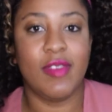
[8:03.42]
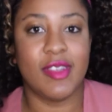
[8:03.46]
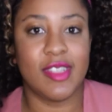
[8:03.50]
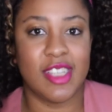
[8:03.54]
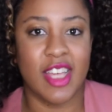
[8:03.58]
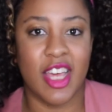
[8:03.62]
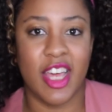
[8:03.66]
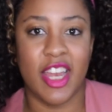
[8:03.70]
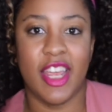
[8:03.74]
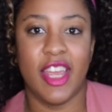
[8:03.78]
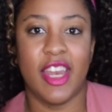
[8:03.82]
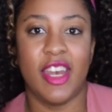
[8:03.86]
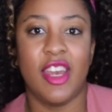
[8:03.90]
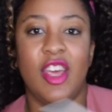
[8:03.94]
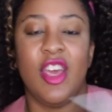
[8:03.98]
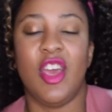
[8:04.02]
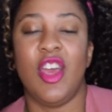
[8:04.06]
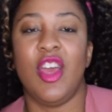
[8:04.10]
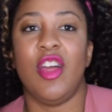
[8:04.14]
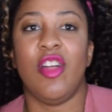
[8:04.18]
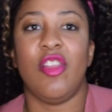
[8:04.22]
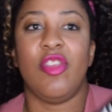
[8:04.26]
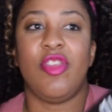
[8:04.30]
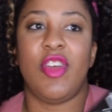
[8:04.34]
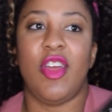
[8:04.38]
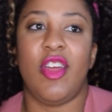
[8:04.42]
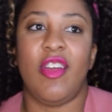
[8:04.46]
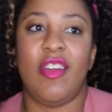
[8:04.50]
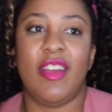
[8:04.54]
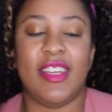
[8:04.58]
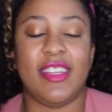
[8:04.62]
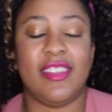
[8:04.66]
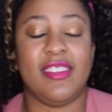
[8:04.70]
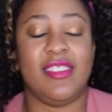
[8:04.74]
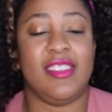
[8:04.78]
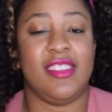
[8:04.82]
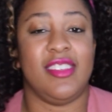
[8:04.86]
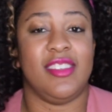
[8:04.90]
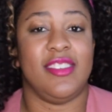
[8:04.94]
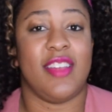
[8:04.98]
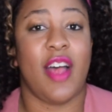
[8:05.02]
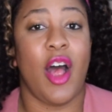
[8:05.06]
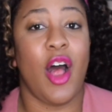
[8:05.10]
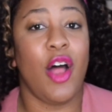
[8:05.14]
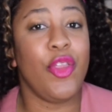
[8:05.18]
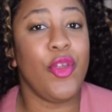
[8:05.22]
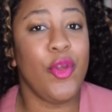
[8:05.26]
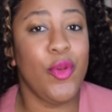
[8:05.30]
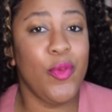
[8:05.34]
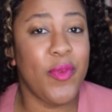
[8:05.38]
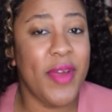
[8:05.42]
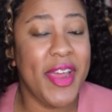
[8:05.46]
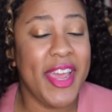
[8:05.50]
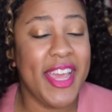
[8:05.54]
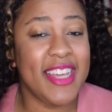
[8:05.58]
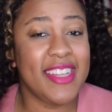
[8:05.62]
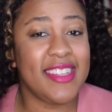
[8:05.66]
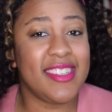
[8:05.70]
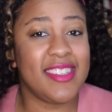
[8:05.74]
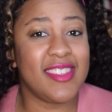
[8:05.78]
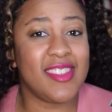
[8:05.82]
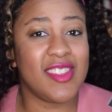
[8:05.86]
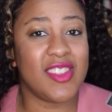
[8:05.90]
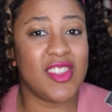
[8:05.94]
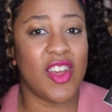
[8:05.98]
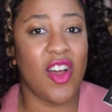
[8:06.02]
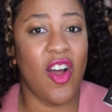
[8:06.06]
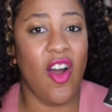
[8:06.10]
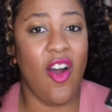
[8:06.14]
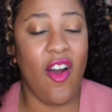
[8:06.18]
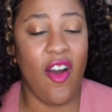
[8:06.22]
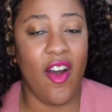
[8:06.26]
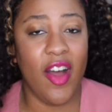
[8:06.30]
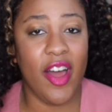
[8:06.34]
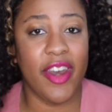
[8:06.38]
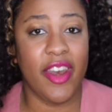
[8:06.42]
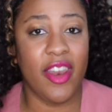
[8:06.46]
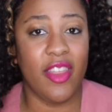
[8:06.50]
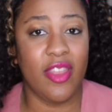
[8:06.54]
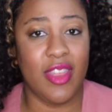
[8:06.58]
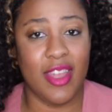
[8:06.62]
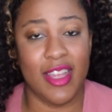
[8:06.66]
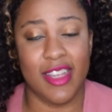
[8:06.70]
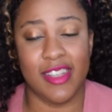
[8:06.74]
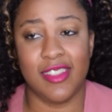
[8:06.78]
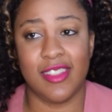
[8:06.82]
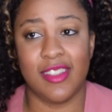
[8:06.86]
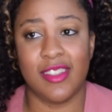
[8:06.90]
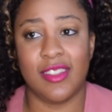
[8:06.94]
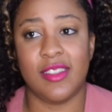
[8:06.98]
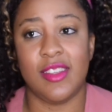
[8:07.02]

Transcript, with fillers: of a sudden, there is this other race on the